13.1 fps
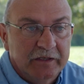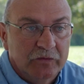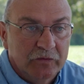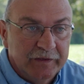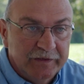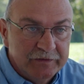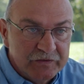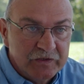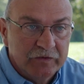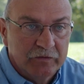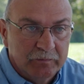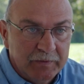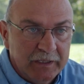not only the
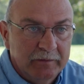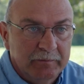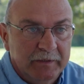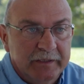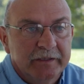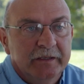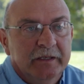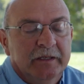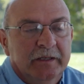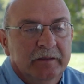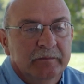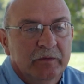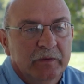general public,
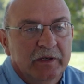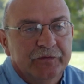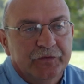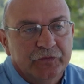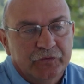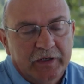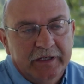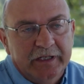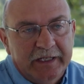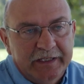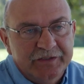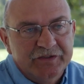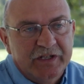but we also try to
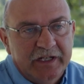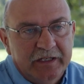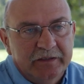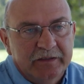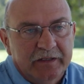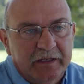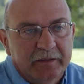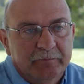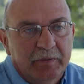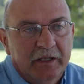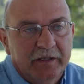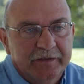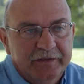educate
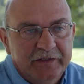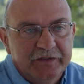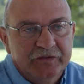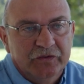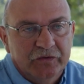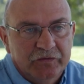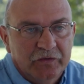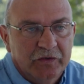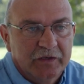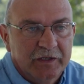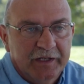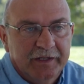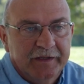politicians on
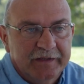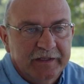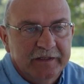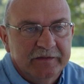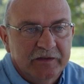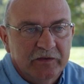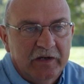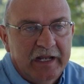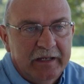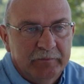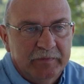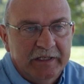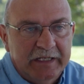a lot of the things that are
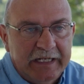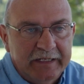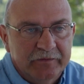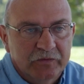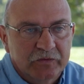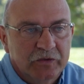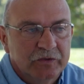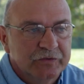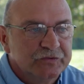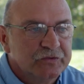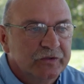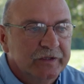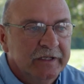happening in
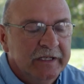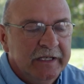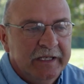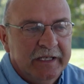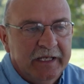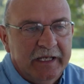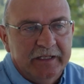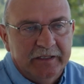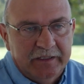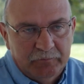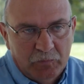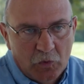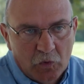agriculture and the
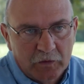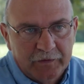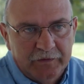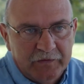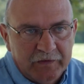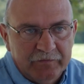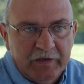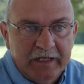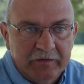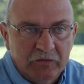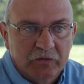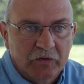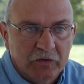importance of
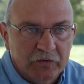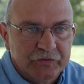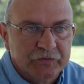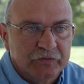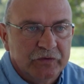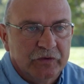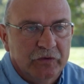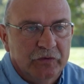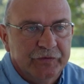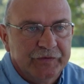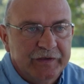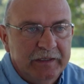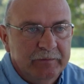agriculture, the whole
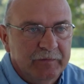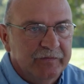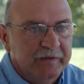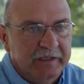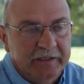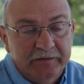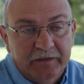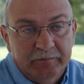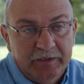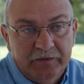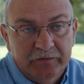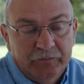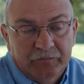scheme of things. I
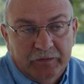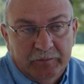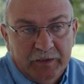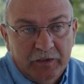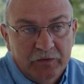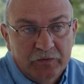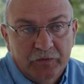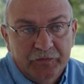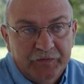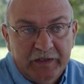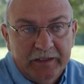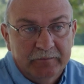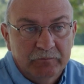mean, you know, from a local
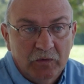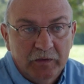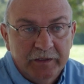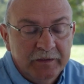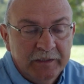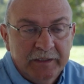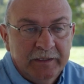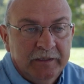standpoint,